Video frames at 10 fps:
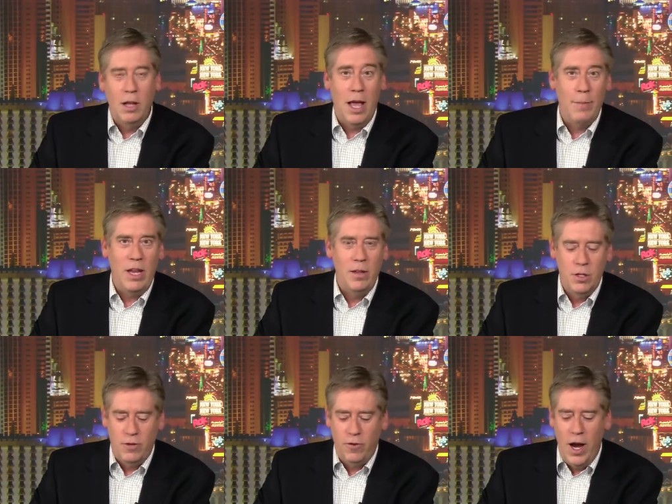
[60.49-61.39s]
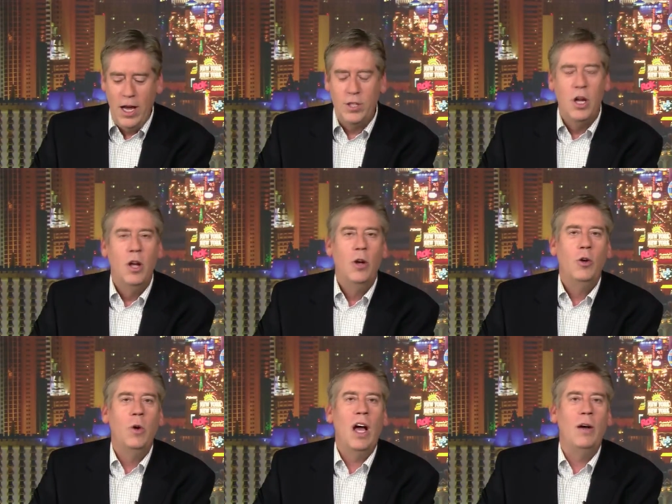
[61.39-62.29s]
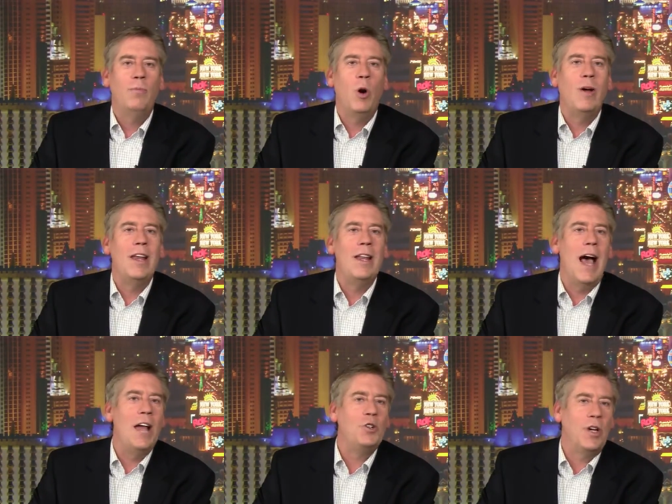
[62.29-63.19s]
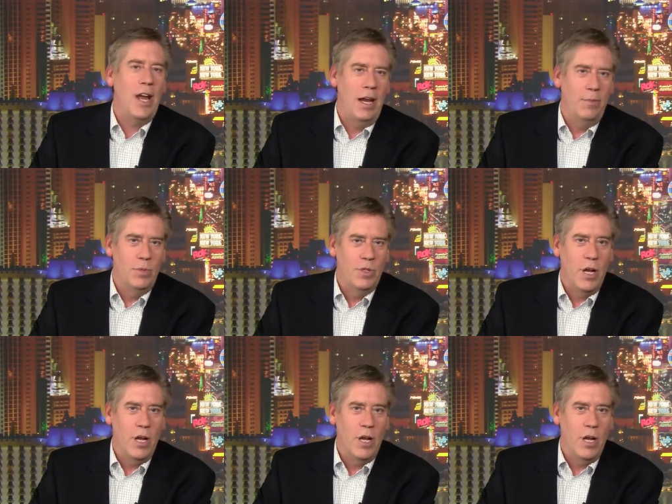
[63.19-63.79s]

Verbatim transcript: not me, these are friends who uh, broke into Dodger games,